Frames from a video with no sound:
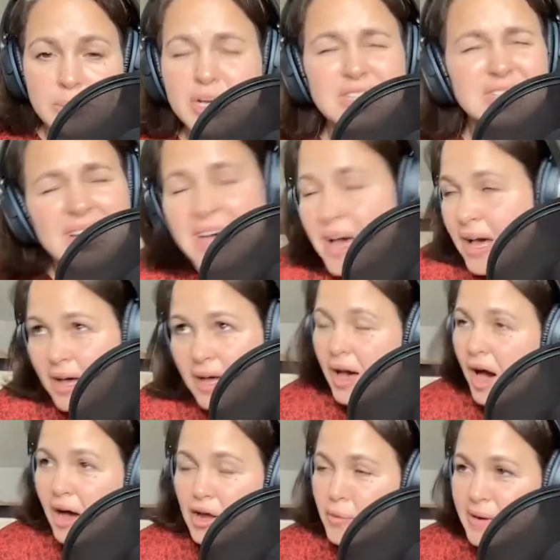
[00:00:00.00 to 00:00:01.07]
Because
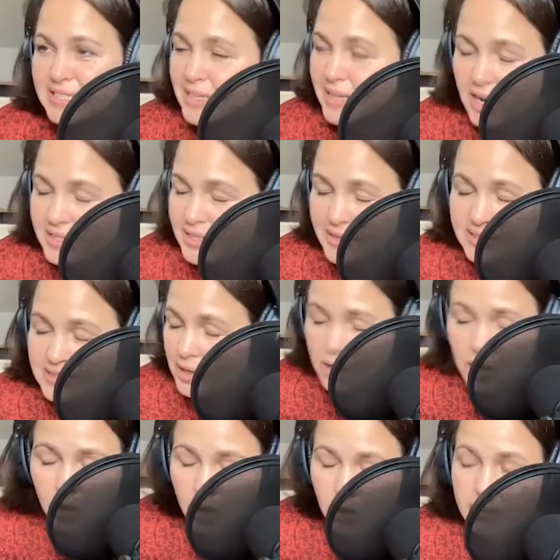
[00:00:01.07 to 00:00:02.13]
I always say, I say this a
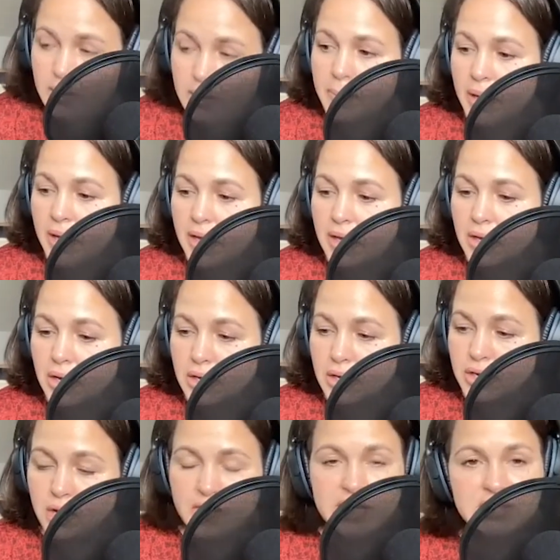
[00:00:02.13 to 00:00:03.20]
lot, but,
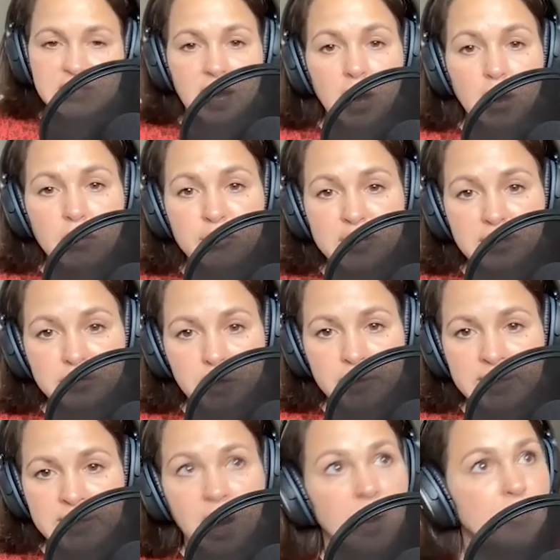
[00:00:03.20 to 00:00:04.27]
you know, there's that whole thing
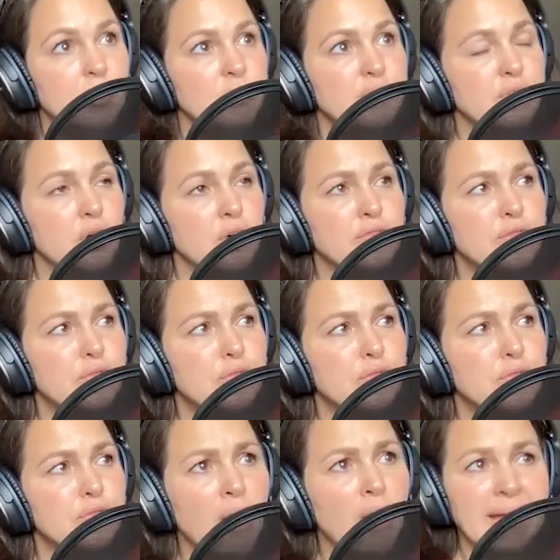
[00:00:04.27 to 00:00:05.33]
growing up of
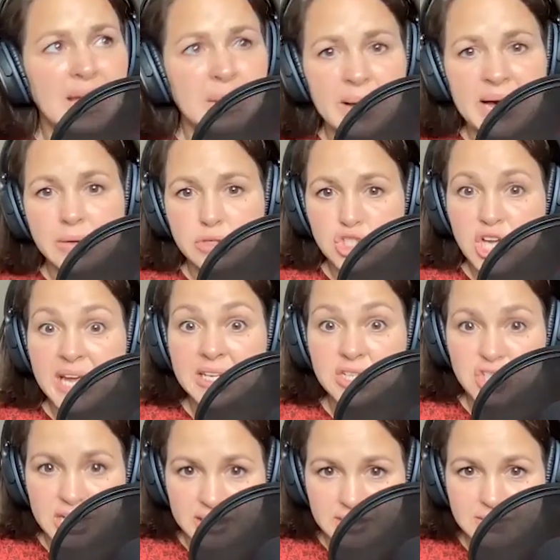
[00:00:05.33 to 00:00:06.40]
worrying about
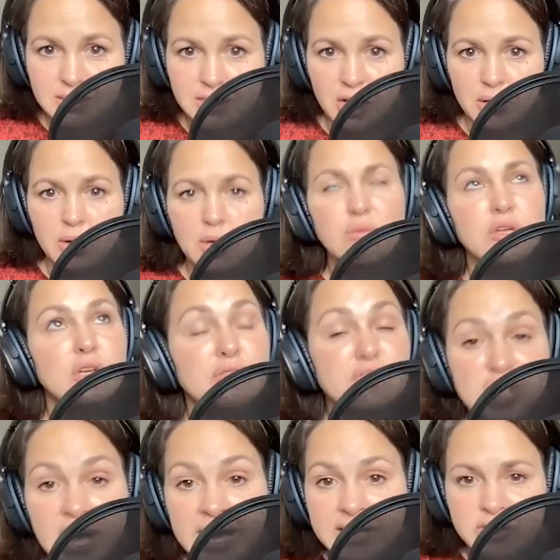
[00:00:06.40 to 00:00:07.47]
changing, you know, oh,
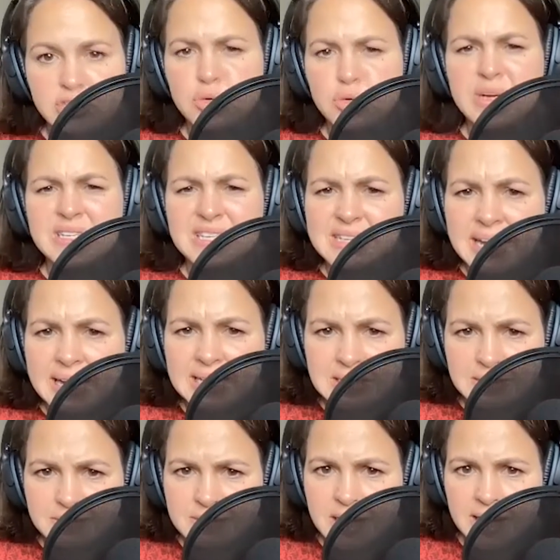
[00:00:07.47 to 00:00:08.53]
you've changed. It's always a
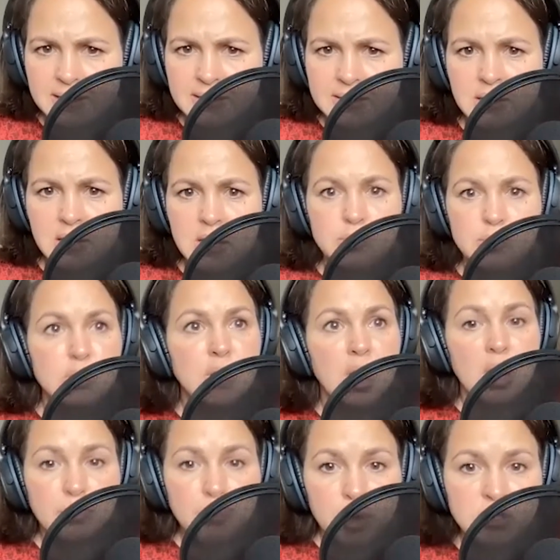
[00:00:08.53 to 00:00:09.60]
negative thing. But you
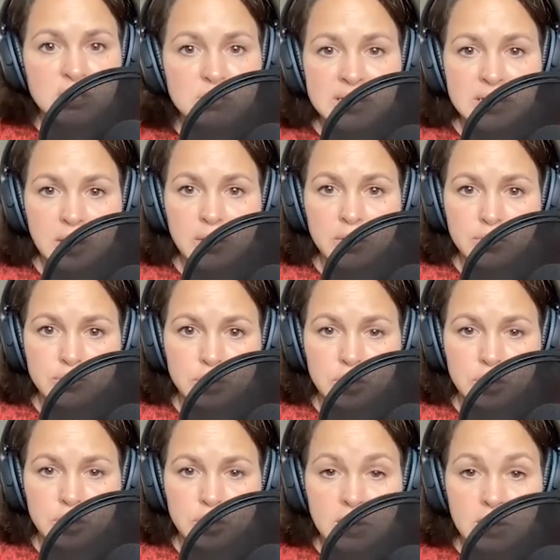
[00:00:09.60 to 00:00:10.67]
can't possibly go
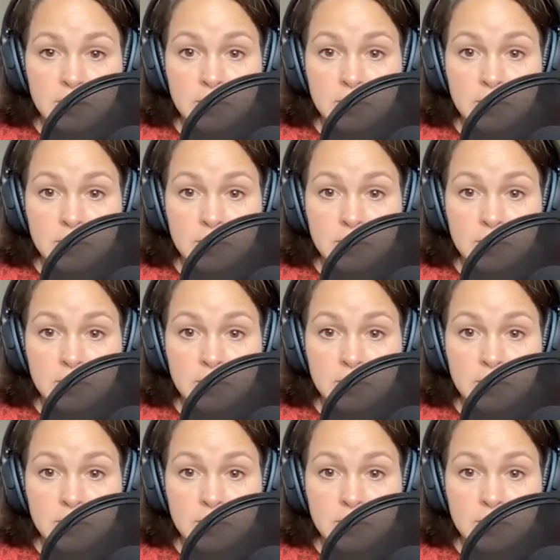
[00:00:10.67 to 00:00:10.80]
through